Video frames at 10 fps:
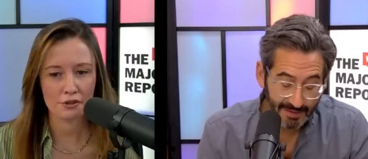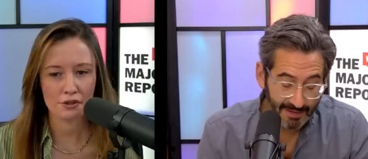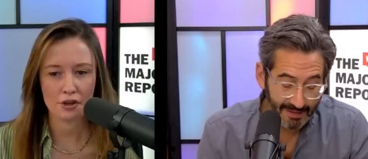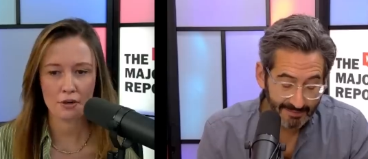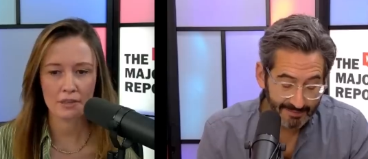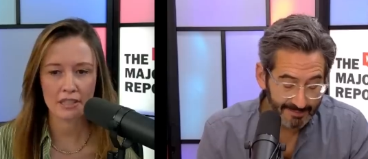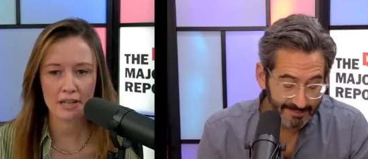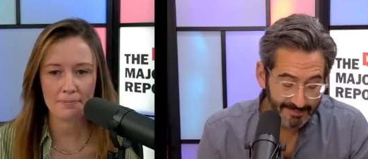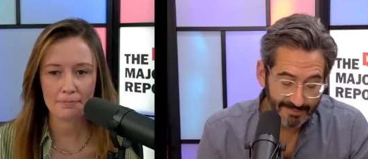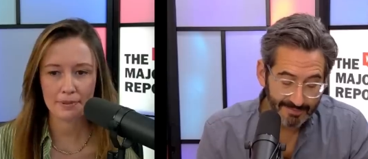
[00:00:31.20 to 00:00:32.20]
Speaker 1: showing
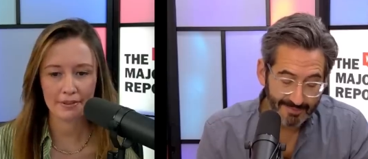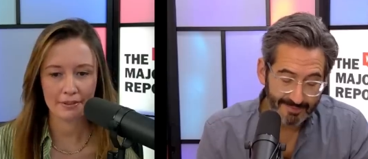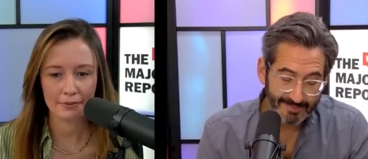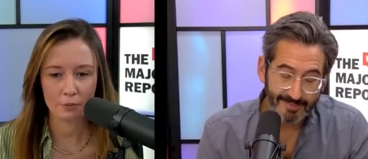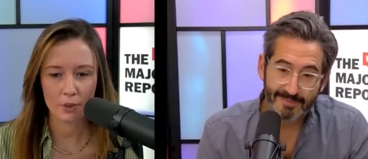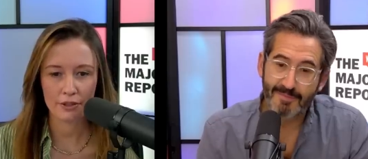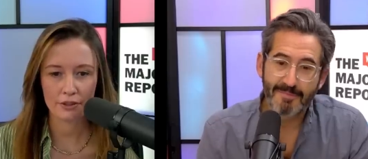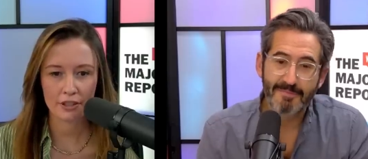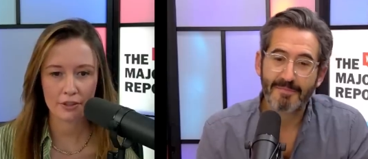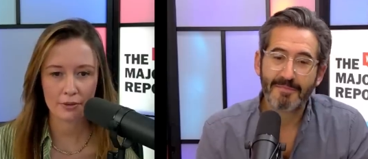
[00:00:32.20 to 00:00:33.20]
up and
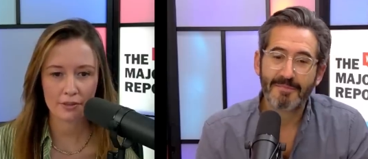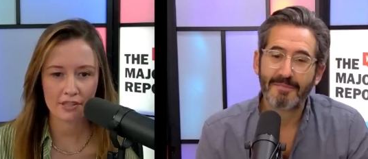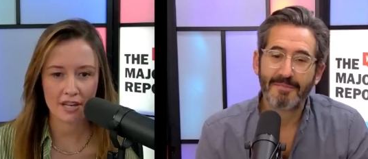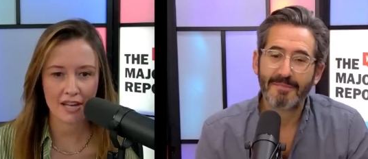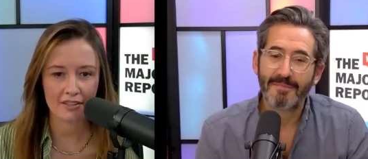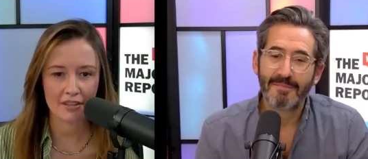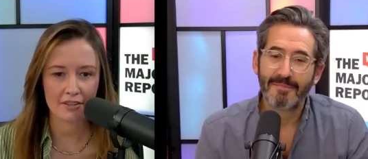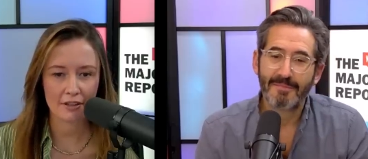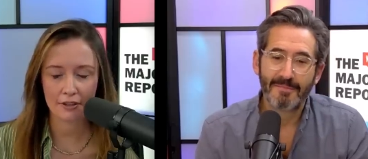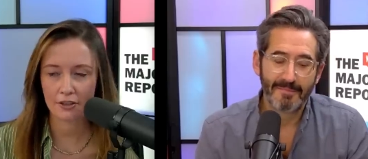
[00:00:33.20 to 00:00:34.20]
weirdos saying that
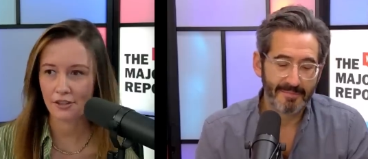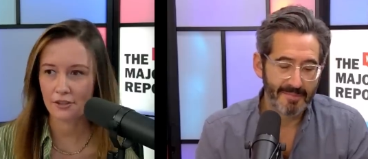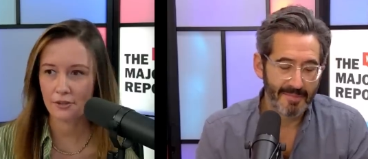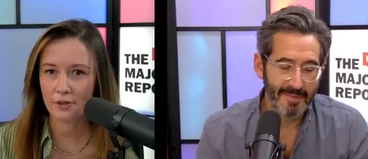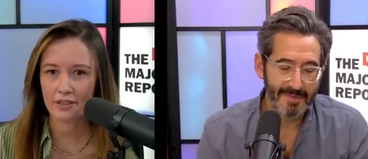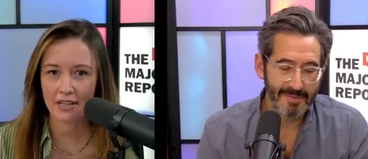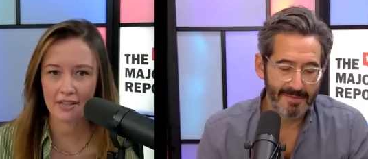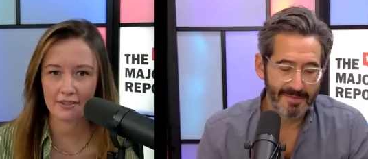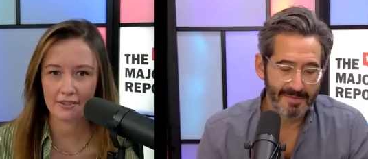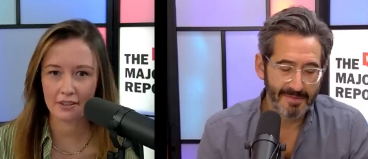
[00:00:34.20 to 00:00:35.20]
they're Q and
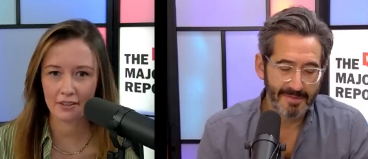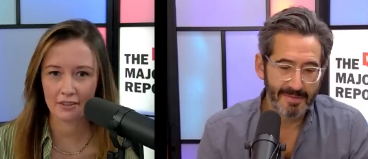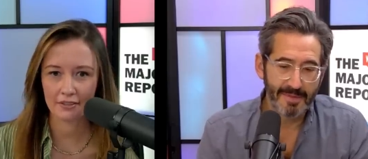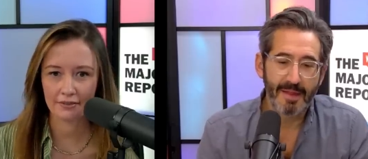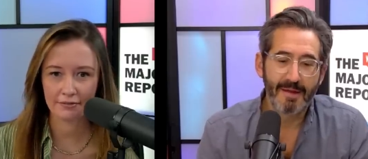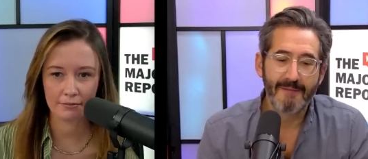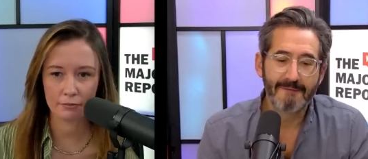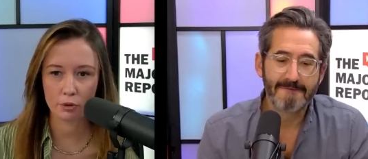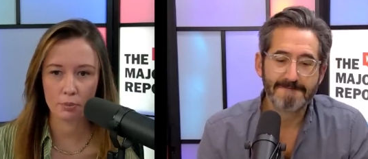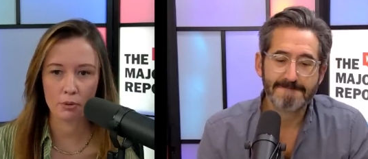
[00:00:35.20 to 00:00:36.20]
then
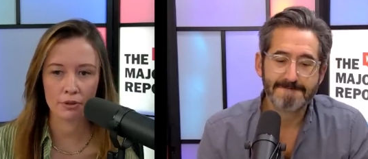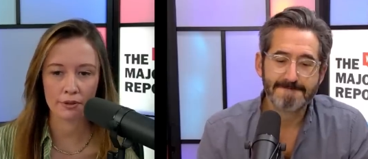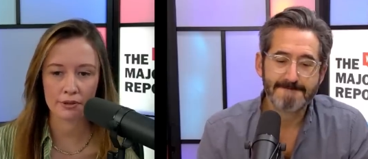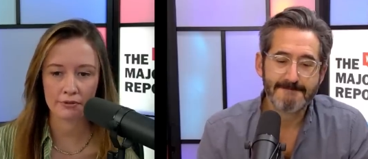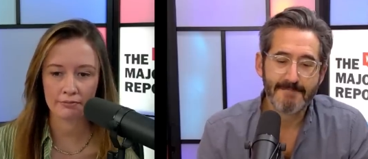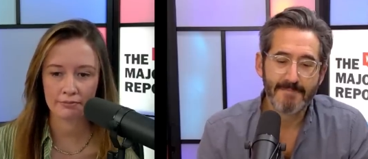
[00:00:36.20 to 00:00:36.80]
reporters.